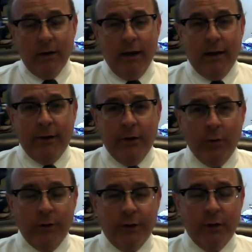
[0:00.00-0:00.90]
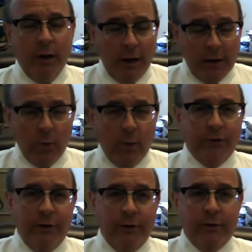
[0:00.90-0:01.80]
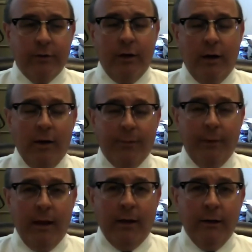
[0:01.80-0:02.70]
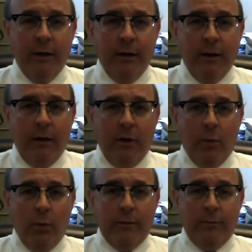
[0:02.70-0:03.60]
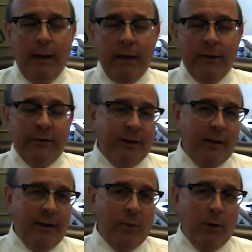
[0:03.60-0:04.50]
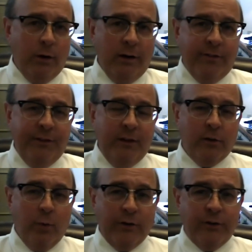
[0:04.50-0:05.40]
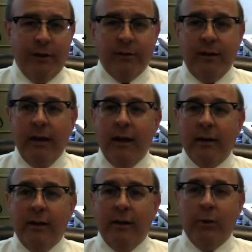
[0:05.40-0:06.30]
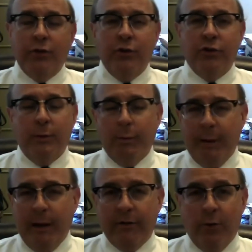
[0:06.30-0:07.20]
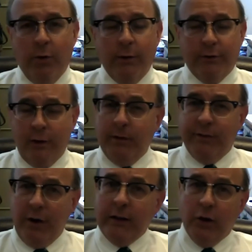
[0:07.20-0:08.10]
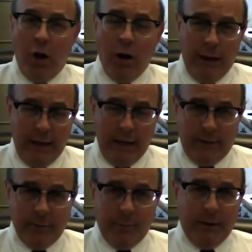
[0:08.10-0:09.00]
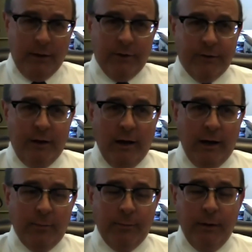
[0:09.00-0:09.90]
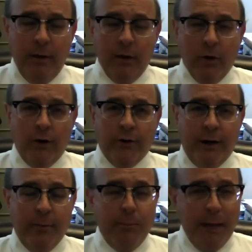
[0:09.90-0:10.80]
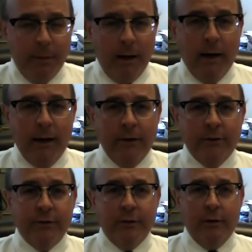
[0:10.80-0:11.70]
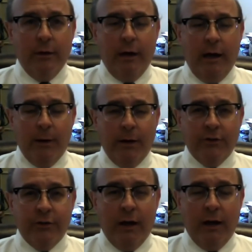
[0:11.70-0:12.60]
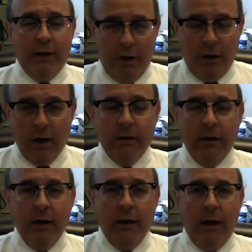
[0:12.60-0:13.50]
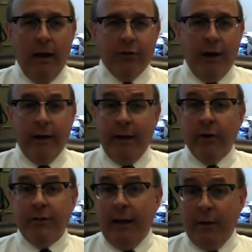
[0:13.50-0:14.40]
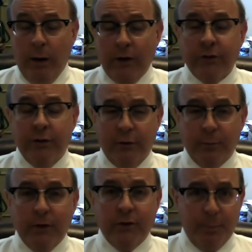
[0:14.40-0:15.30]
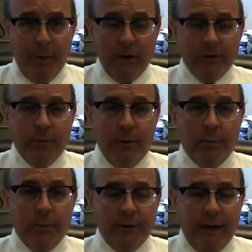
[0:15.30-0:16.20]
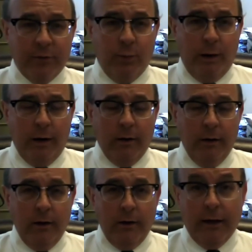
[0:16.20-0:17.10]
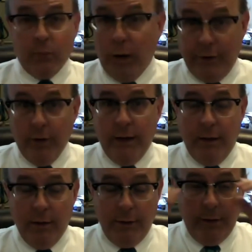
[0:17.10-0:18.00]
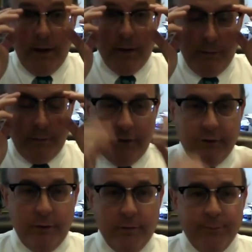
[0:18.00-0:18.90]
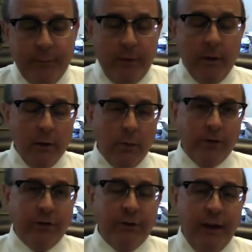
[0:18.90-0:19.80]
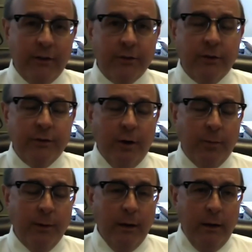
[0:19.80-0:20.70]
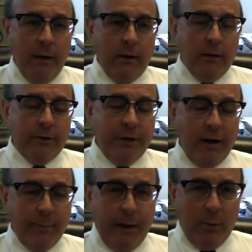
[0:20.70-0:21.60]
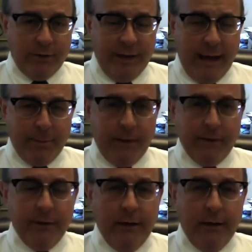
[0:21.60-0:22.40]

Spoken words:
And I know there's a lot of questions, and when Megan said that we're going to field questions at the end, I think what you should be prepared for is it's going to be a very long end, because I am going to try to minimize how much I talk and try to entertain questions as much as possible, because that's why you're here. You're here to get your questions answered. So let's talk about what's happened.